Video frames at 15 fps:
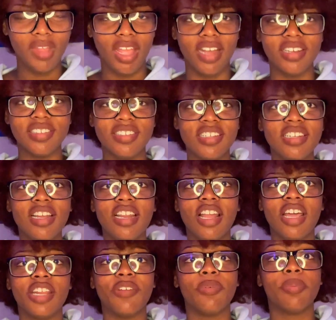I seen a
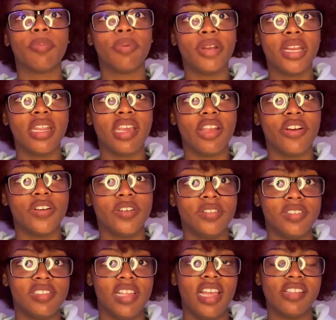lot of pretty
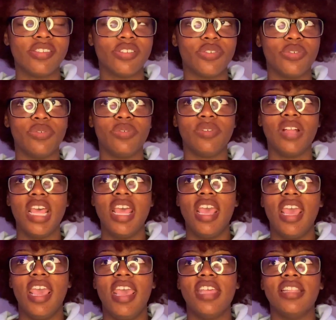girls at school
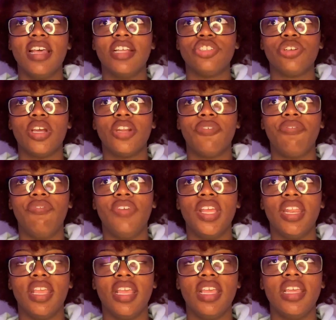and I tried to fit
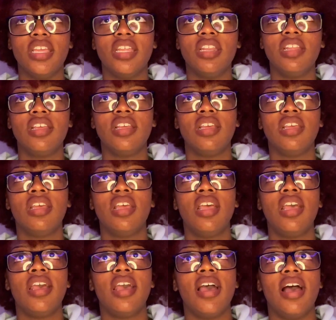in.
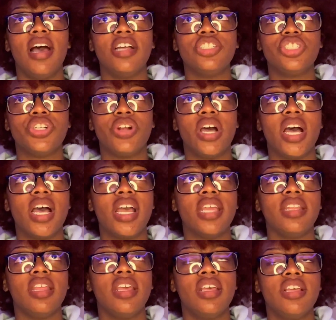I
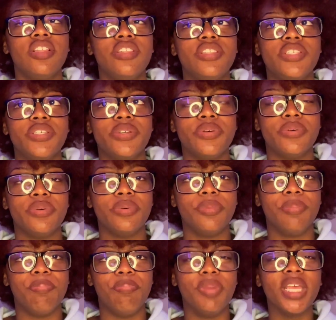tried to
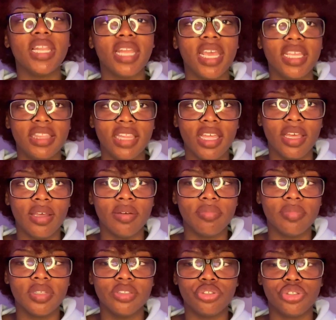be like
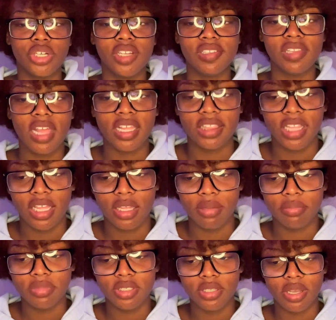them, dress like
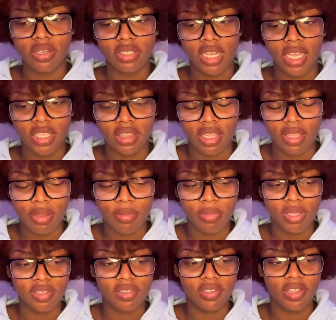them, talk like them
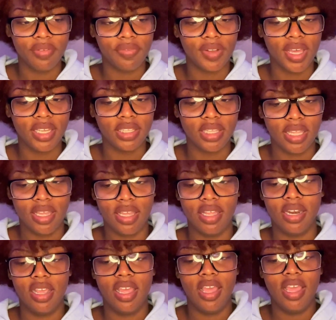and stuff like that.
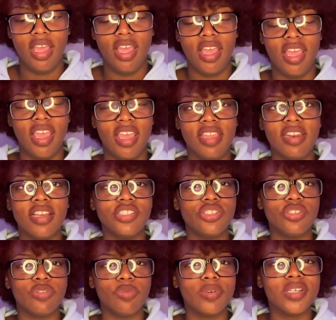And I
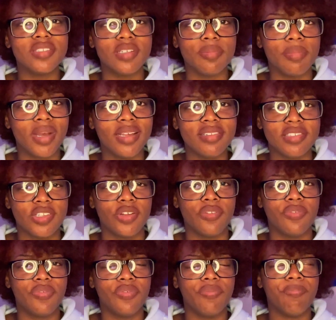just wasn't myself.
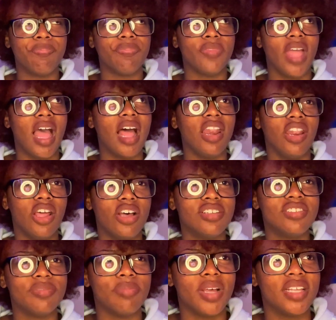I
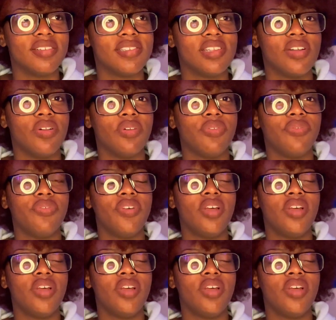lost myself.